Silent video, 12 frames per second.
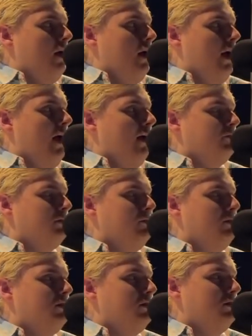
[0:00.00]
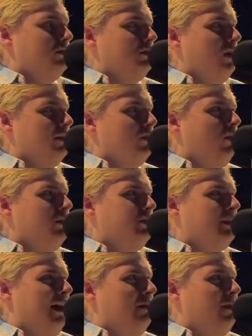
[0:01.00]
It's pretty much, it's always just
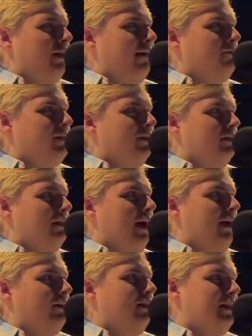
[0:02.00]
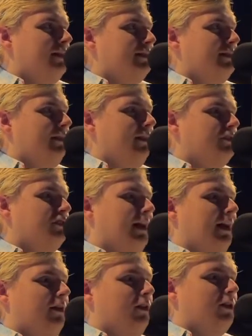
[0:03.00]
kind of been, I listened and then just kind
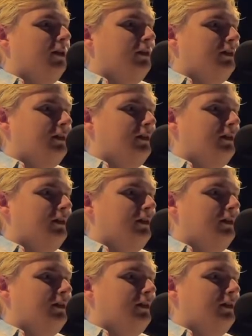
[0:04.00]
of learned.